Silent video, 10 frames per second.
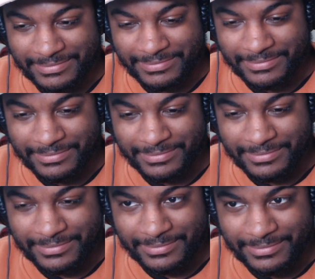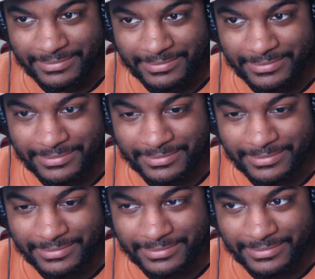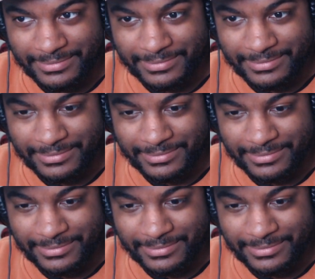(silence)